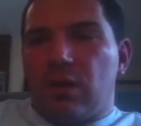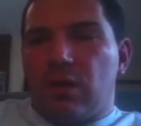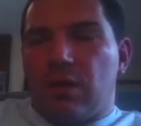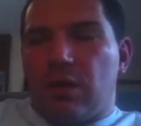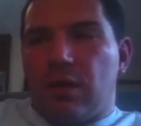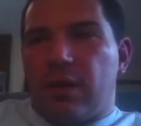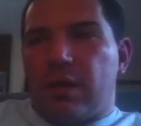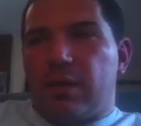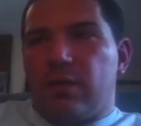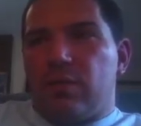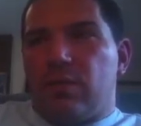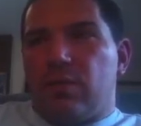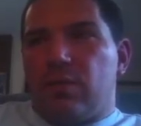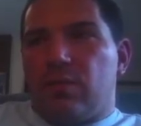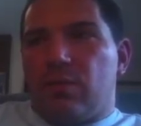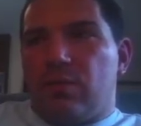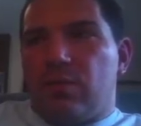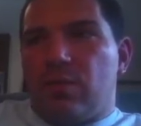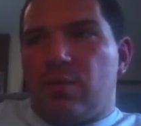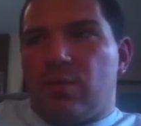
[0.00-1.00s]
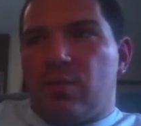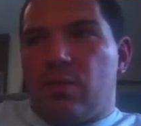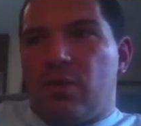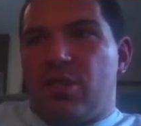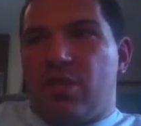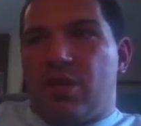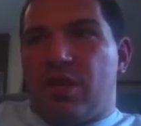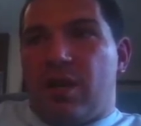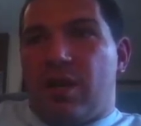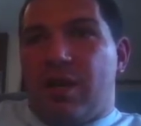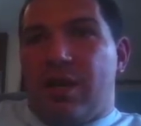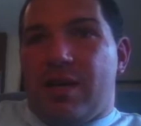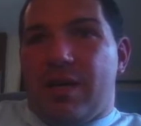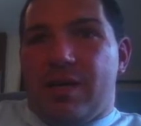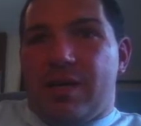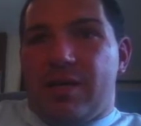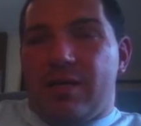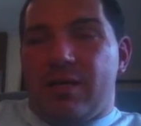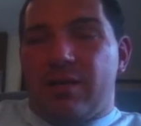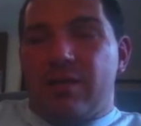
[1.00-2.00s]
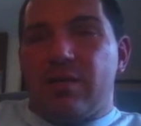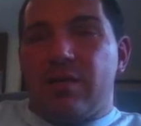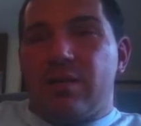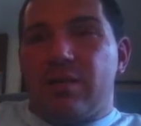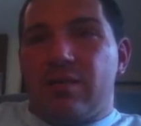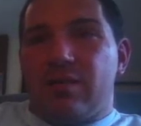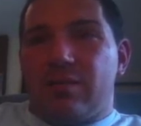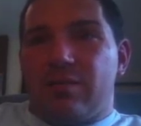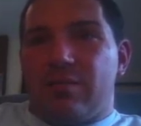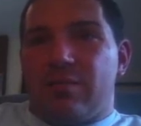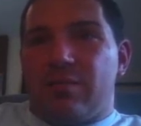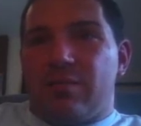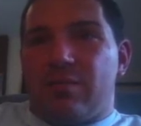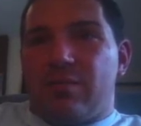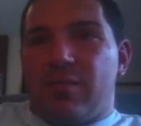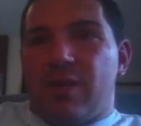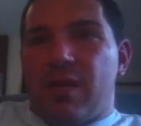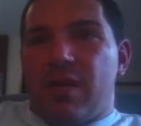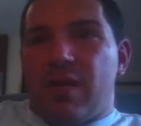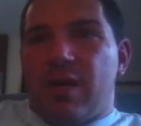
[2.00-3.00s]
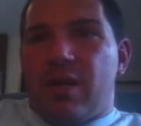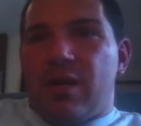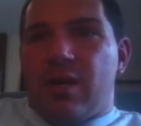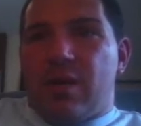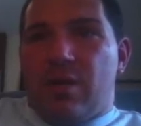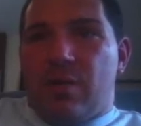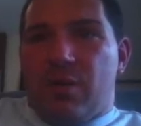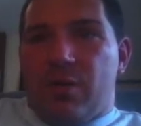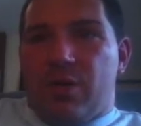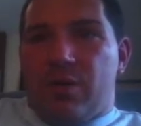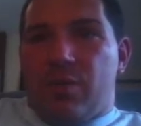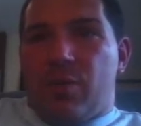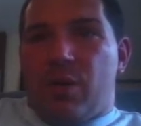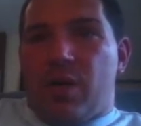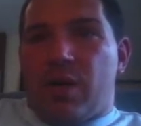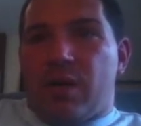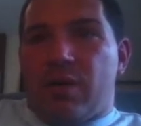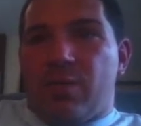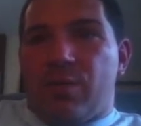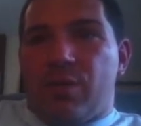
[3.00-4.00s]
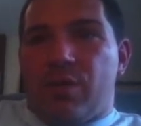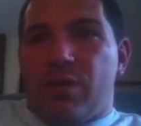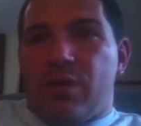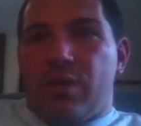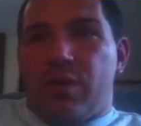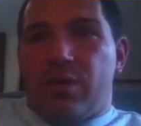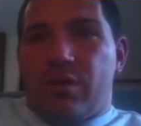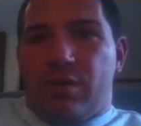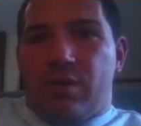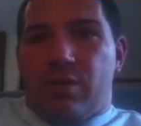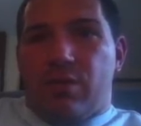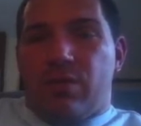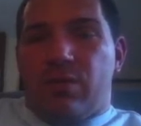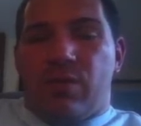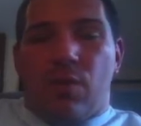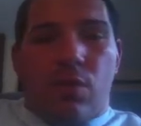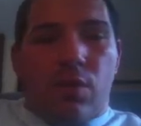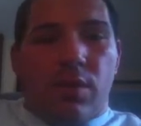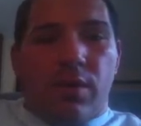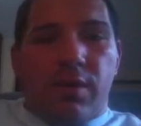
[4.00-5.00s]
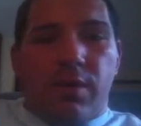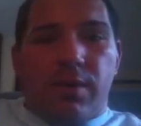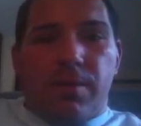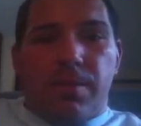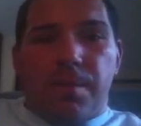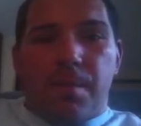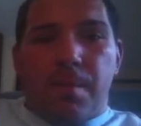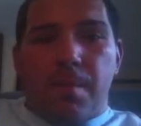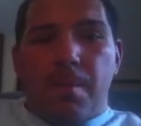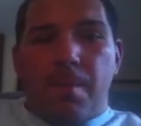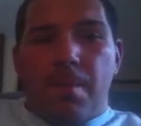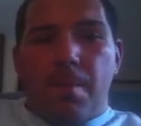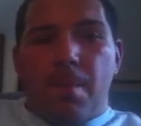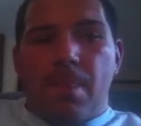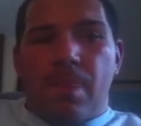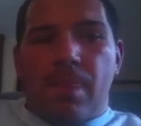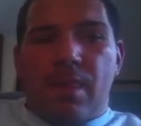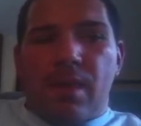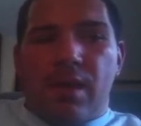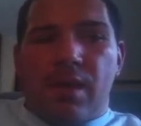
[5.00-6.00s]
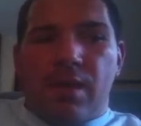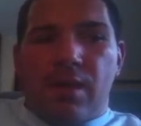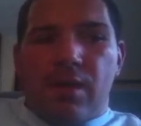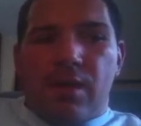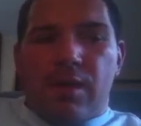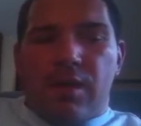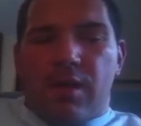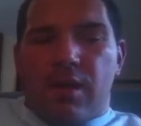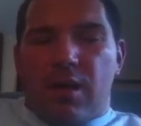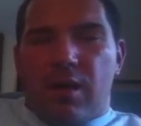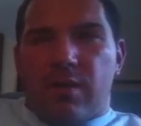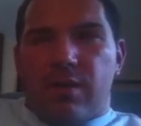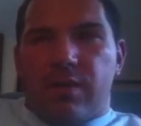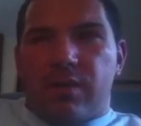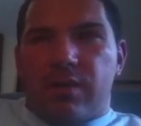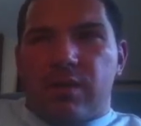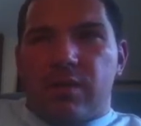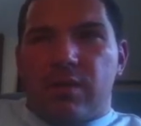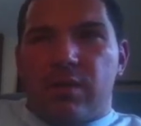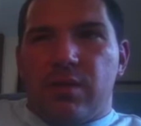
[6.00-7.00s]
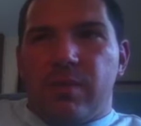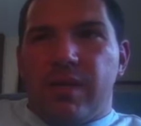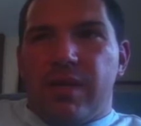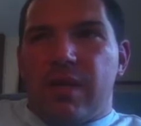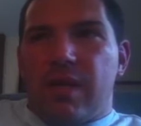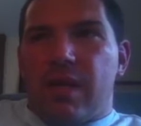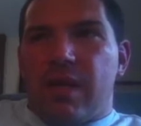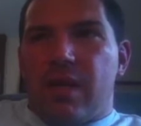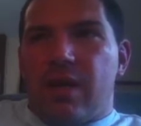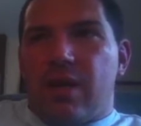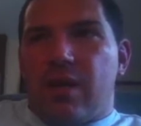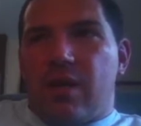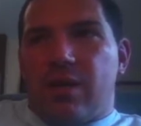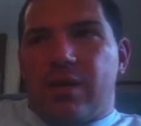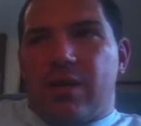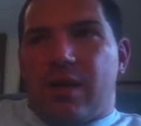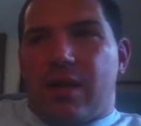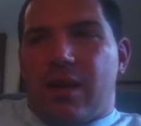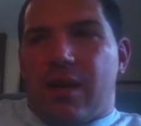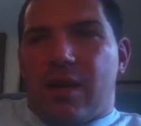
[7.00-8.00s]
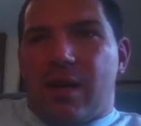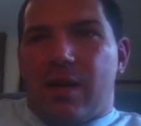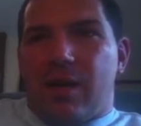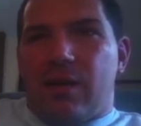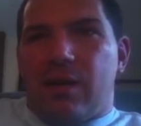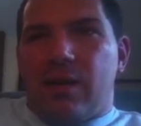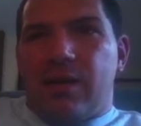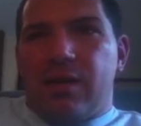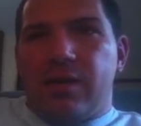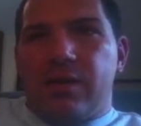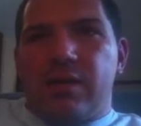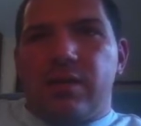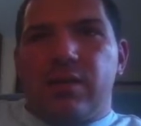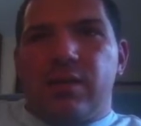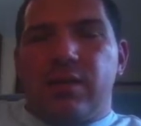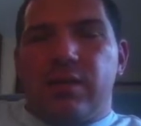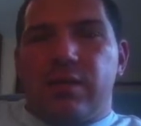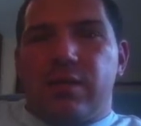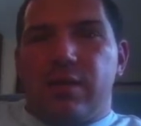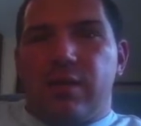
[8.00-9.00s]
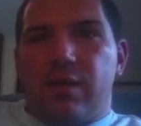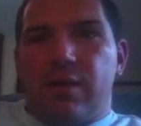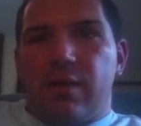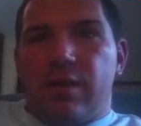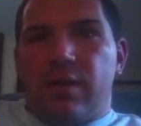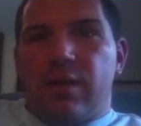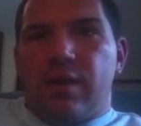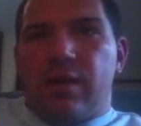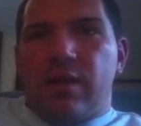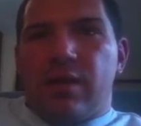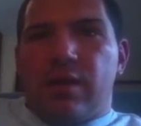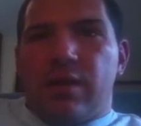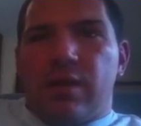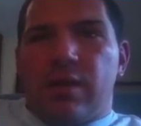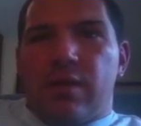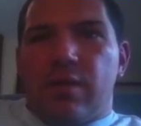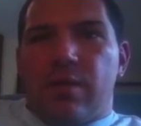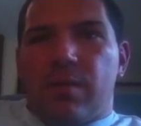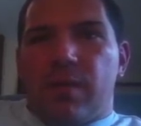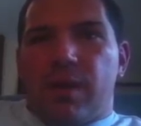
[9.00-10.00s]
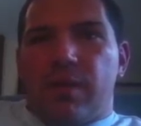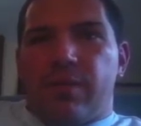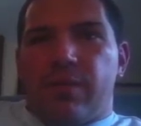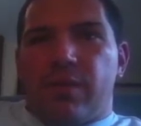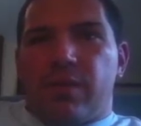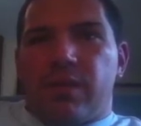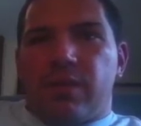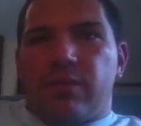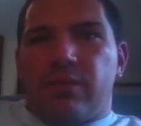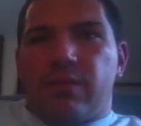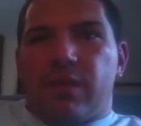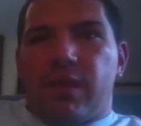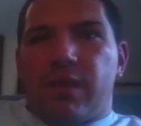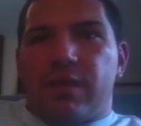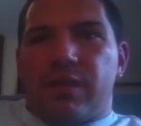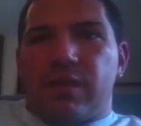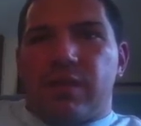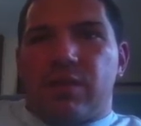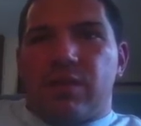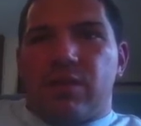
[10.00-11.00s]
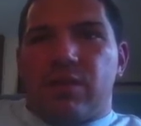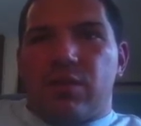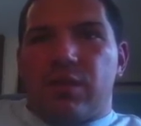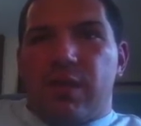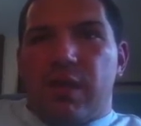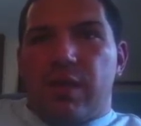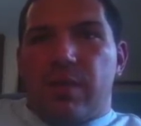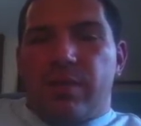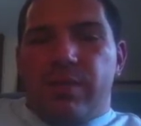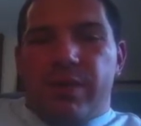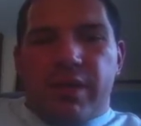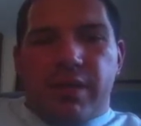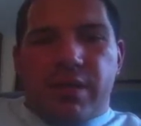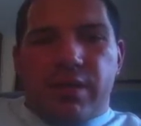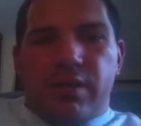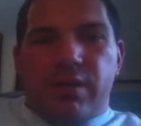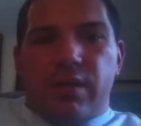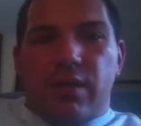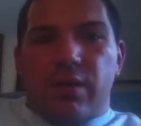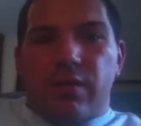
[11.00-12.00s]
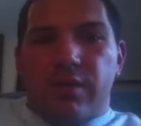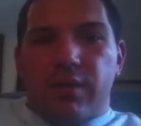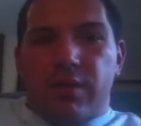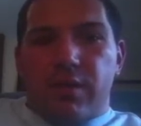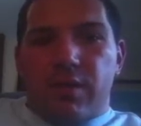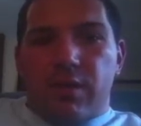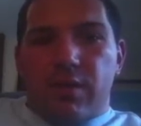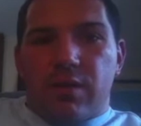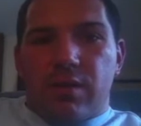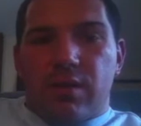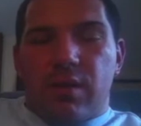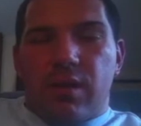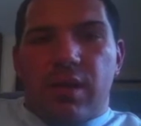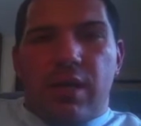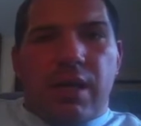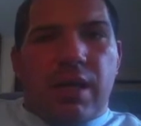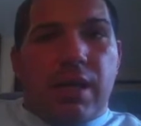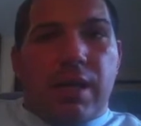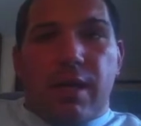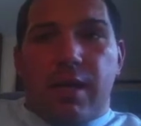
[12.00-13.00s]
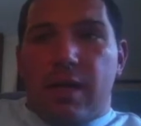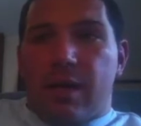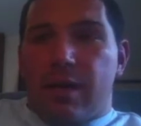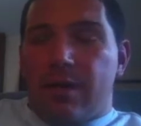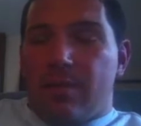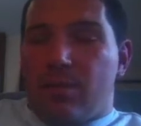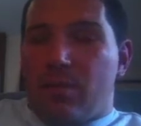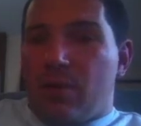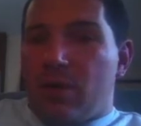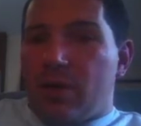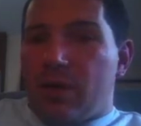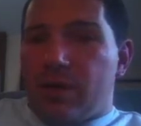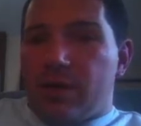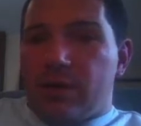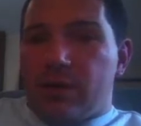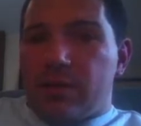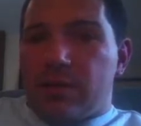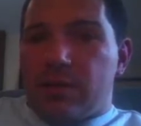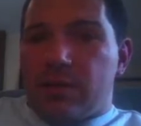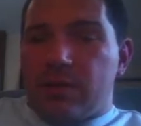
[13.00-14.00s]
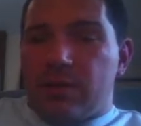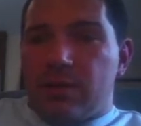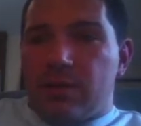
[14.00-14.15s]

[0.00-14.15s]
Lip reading: collect what your eye catches, and what your pocketbook can afford. Now, if it's a little bit high on the higher end, my first advice is to take pictures of it, any kind of markings,